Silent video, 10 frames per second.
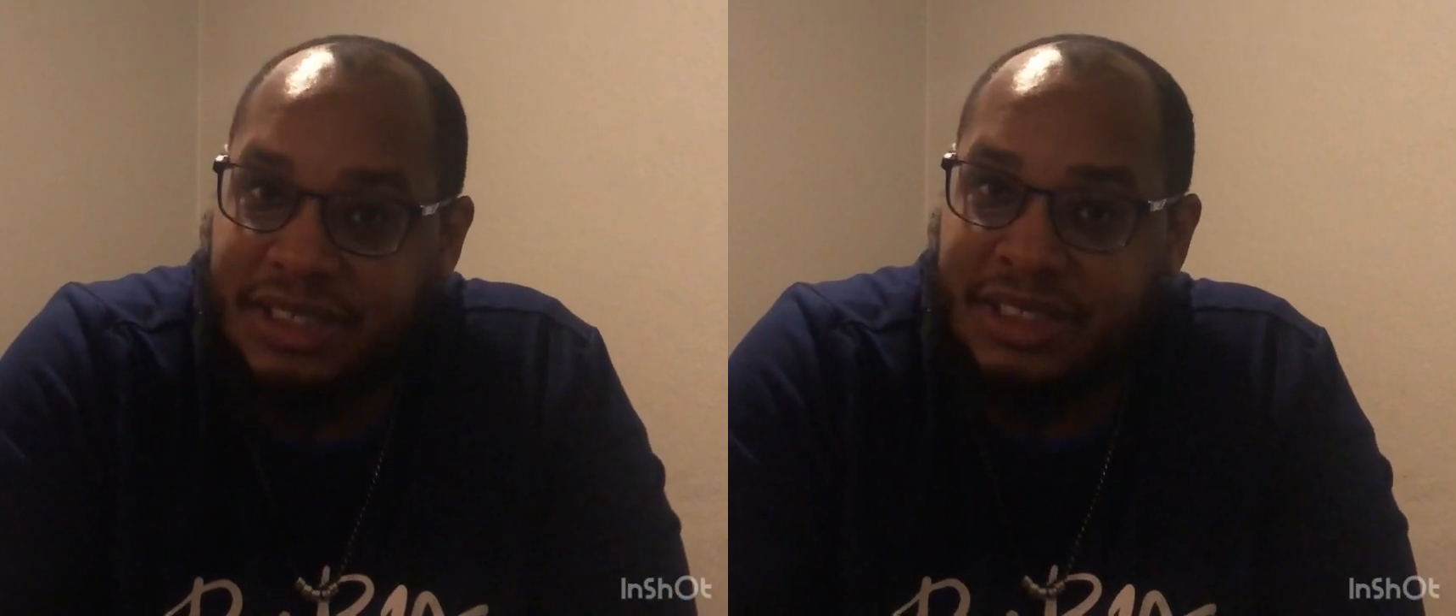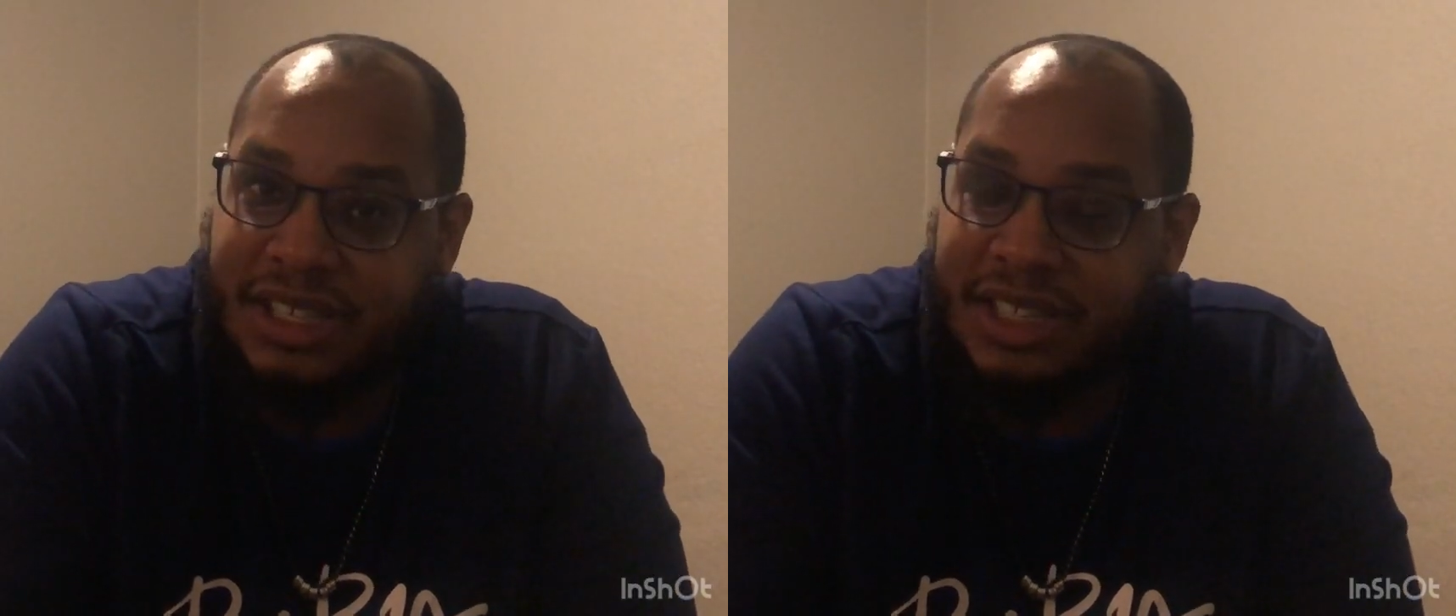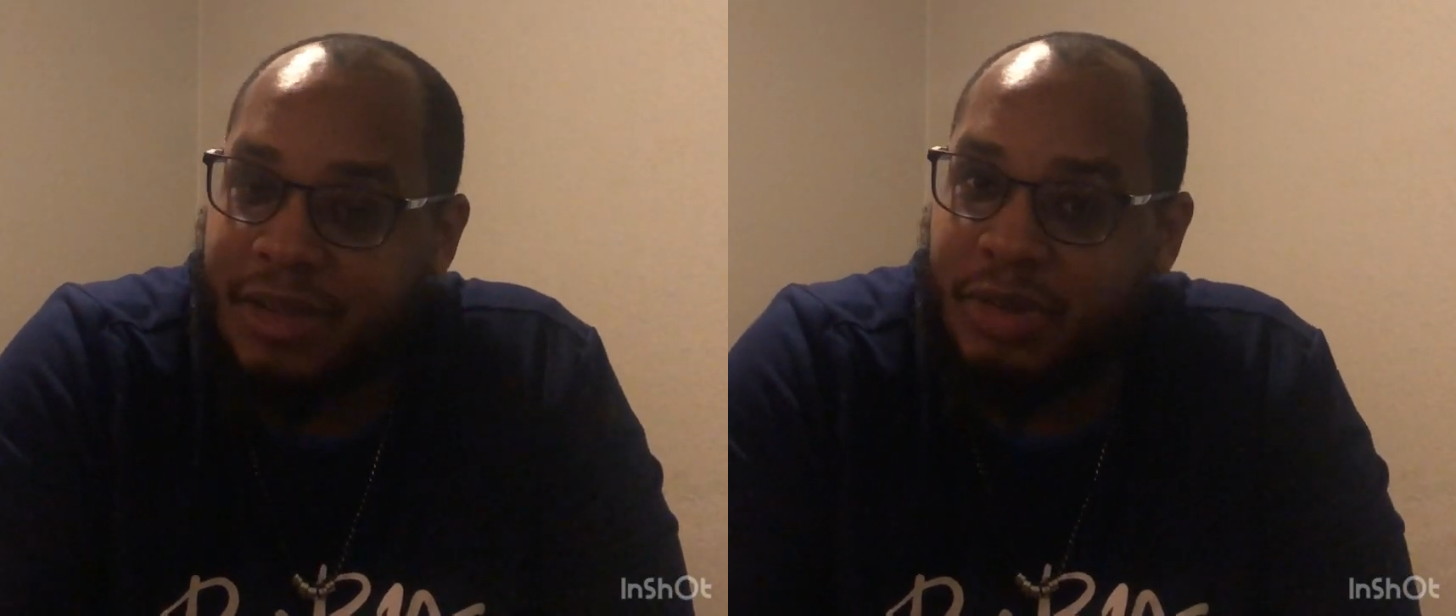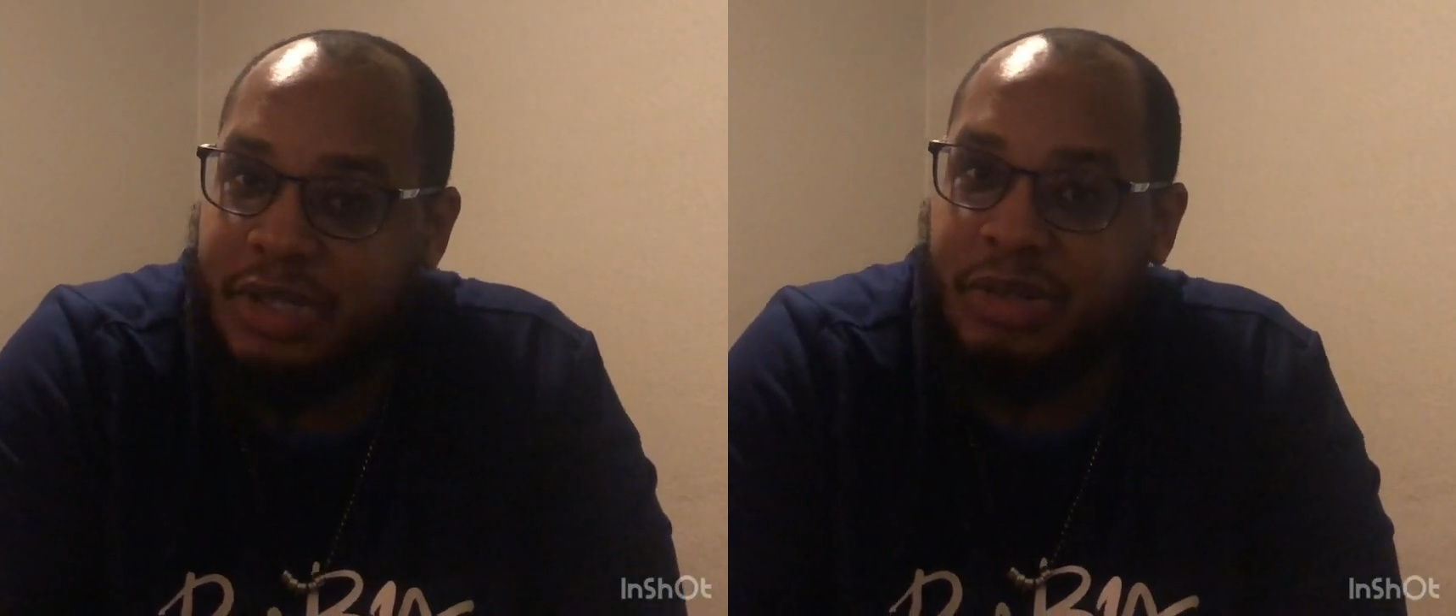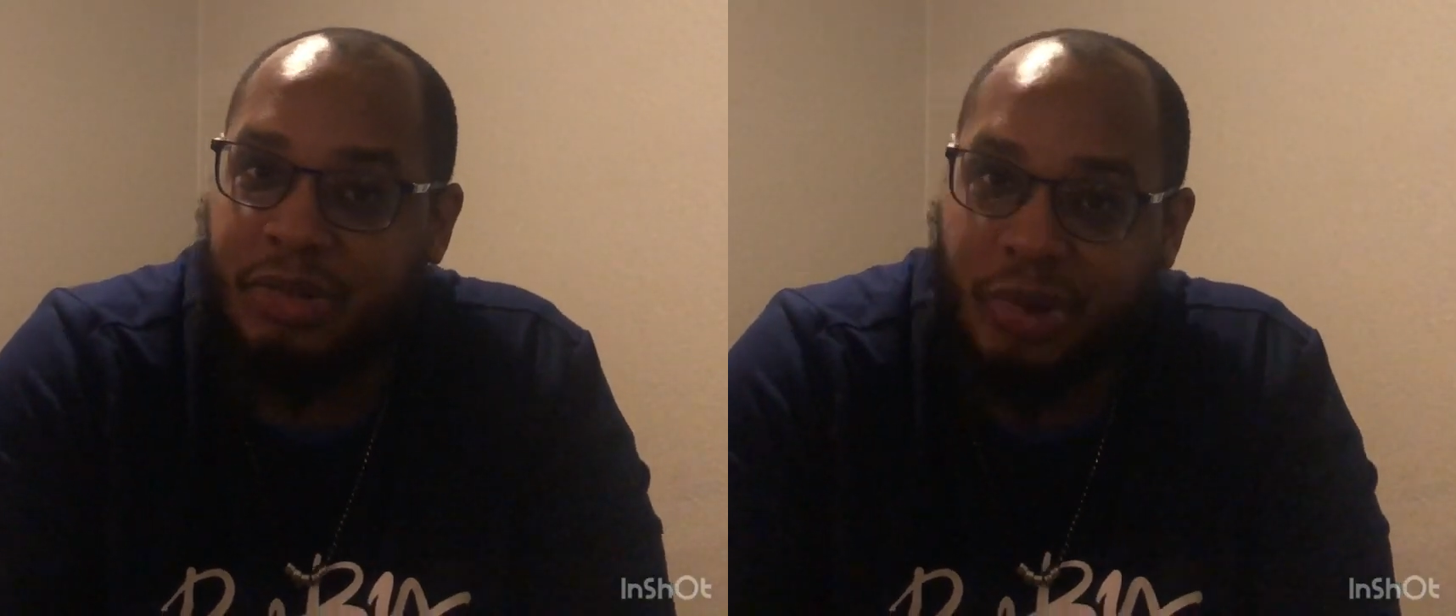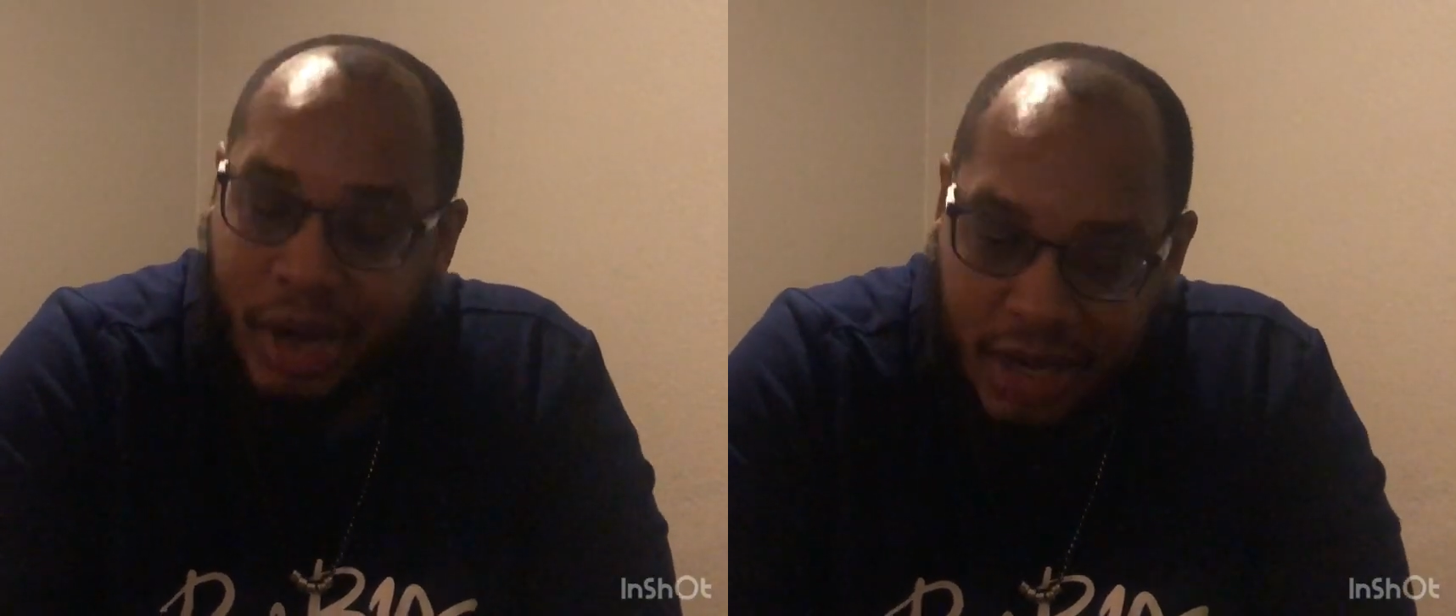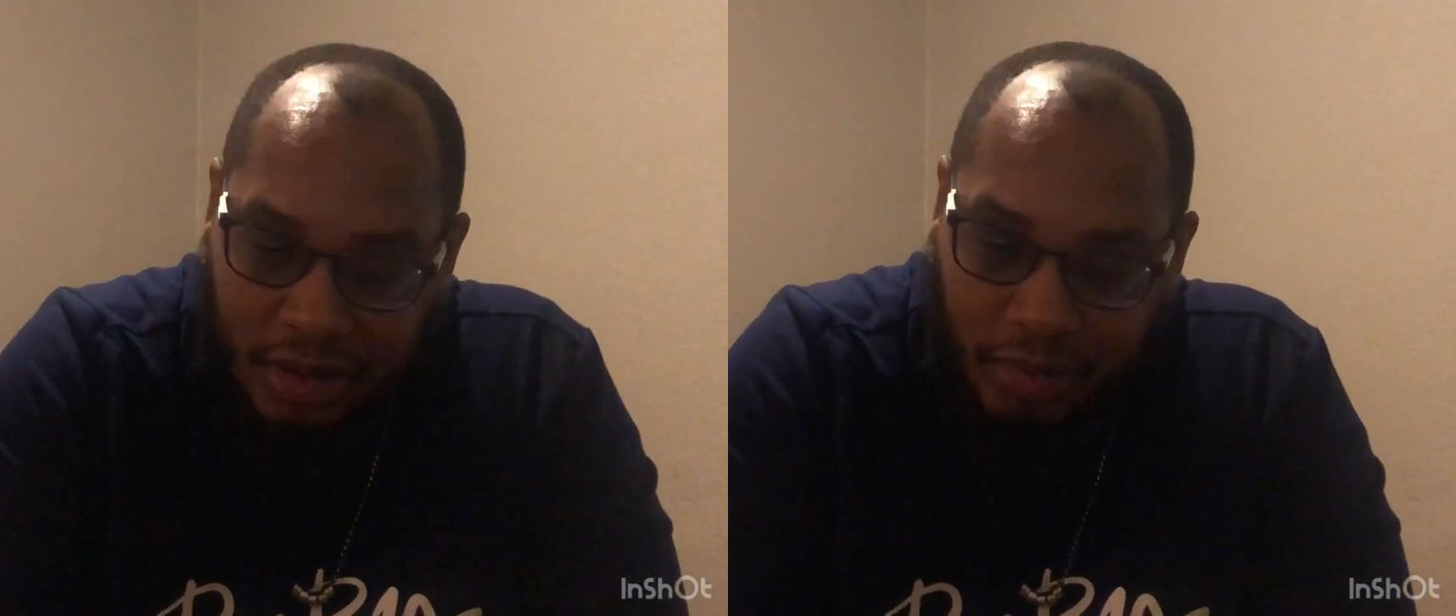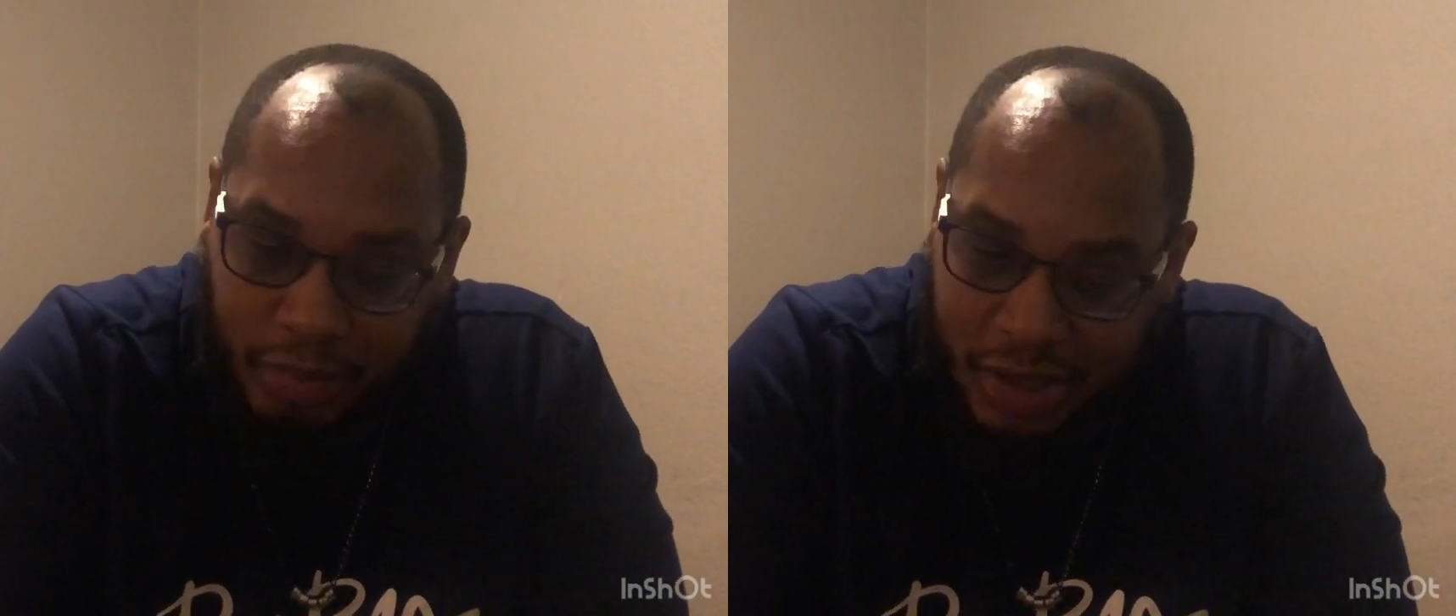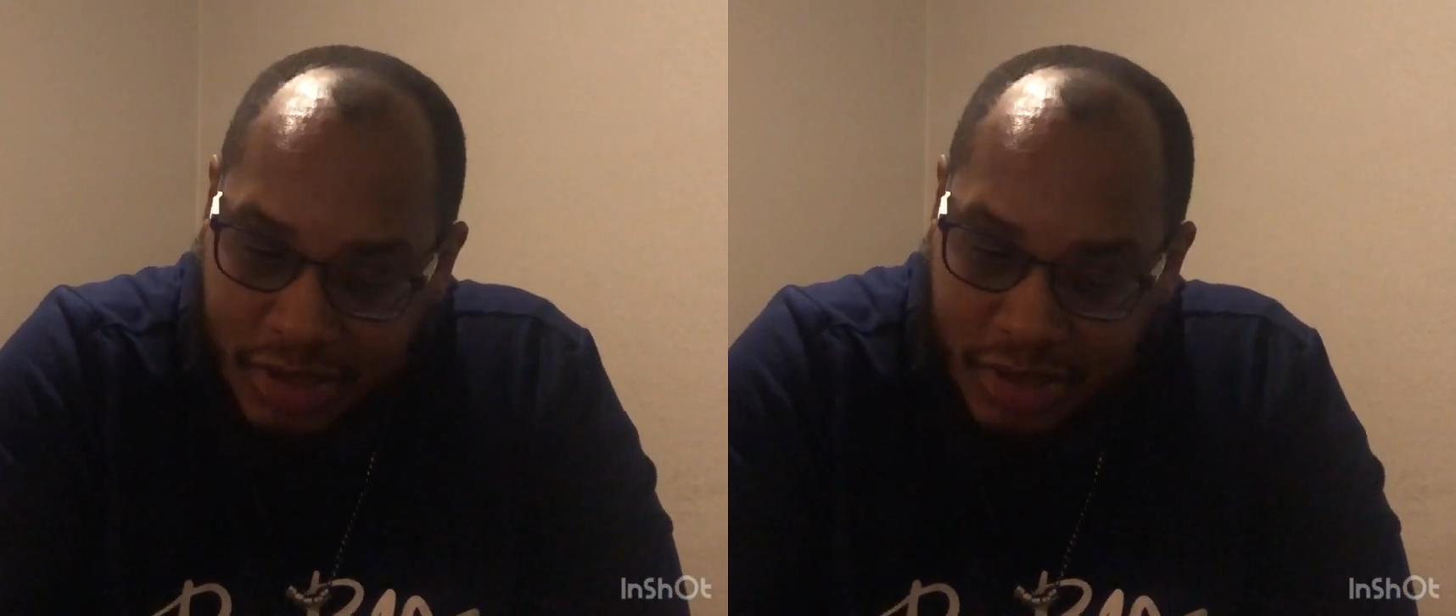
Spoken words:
that's how much your credit gonna be.